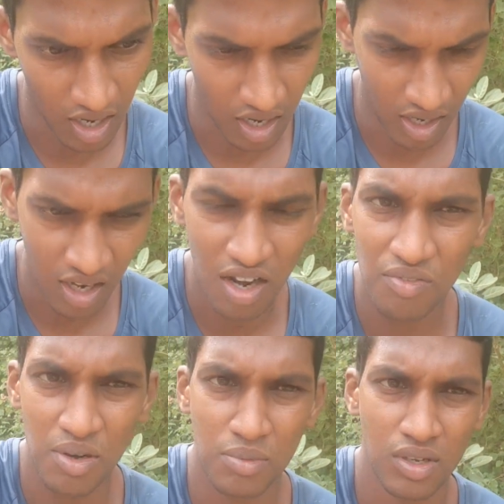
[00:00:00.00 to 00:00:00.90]

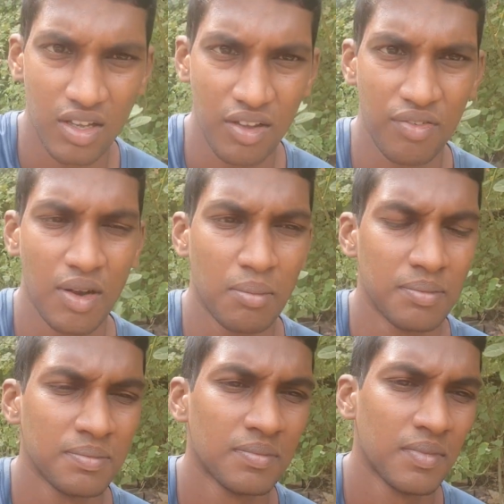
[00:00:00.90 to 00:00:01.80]
learn
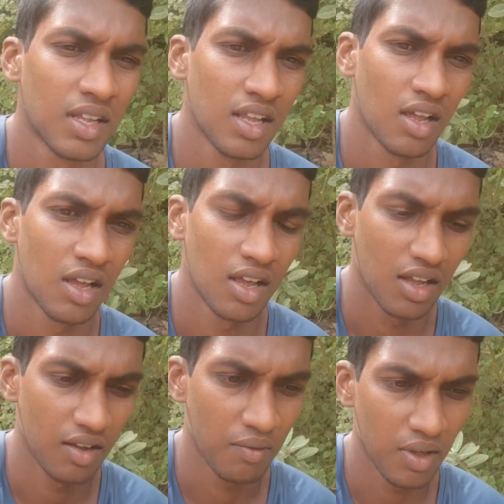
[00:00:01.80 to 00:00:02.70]
from
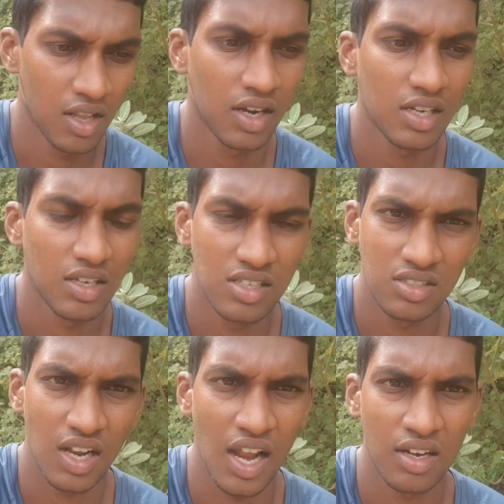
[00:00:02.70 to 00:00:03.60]
whether it
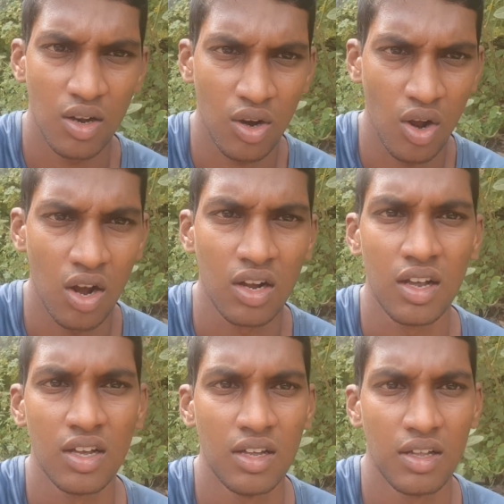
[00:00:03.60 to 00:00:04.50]
is right or wrong
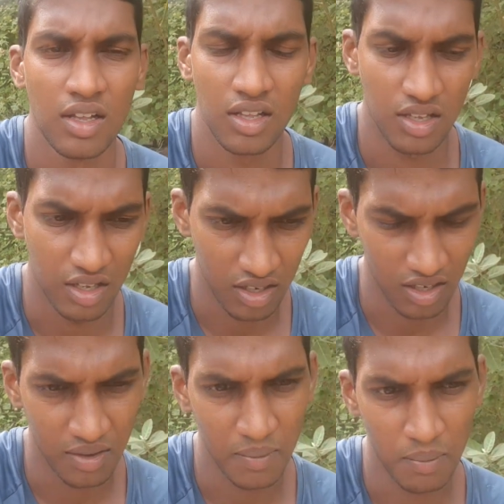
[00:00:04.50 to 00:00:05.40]

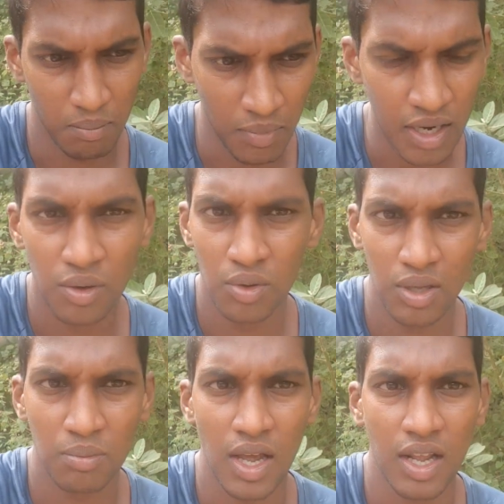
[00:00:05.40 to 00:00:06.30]
by
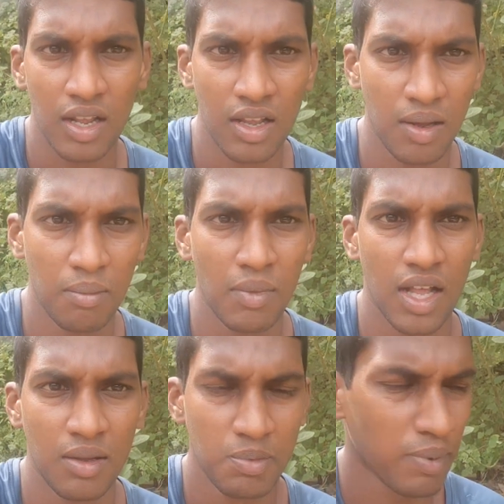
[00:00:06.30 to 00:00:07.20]
doing by
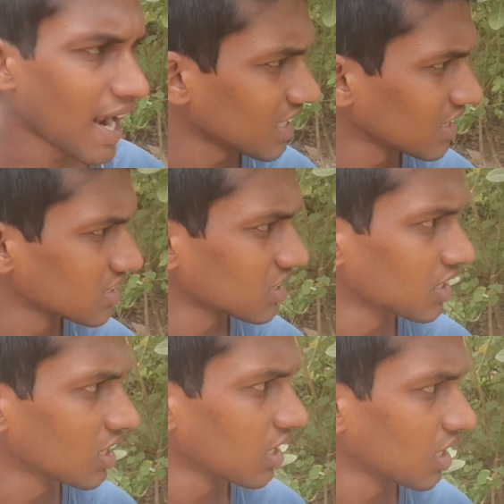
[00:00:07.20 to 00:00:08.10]
practice.
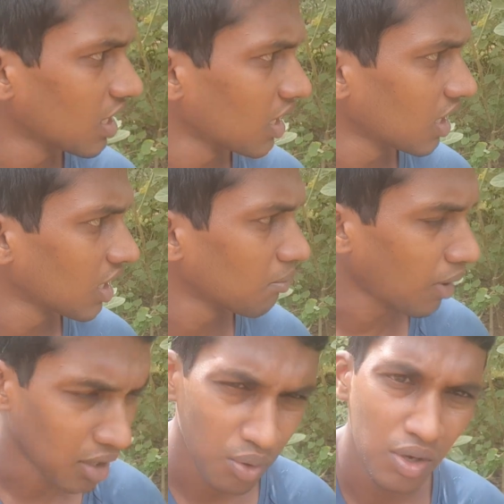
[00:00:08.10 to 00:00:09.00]

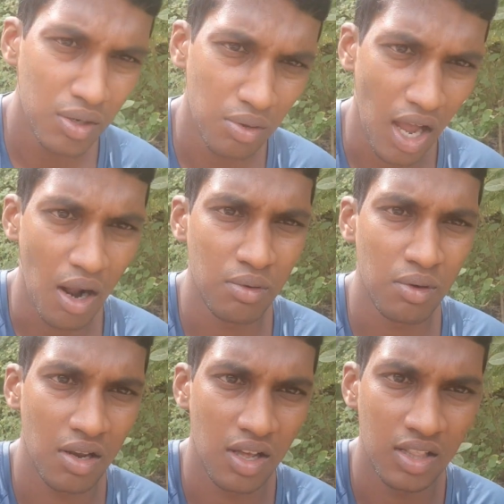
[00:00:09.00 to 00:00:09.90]
By doing you have to
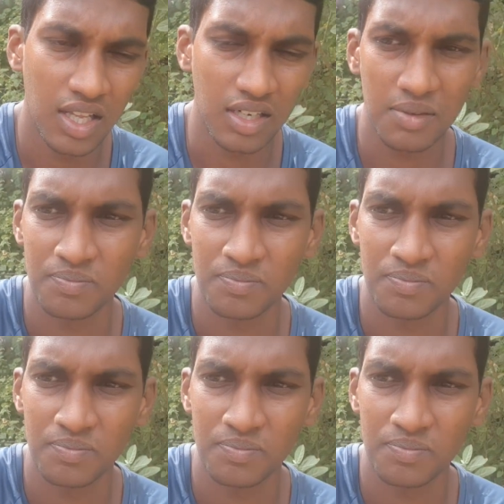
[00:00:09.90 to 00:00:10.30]
learn that.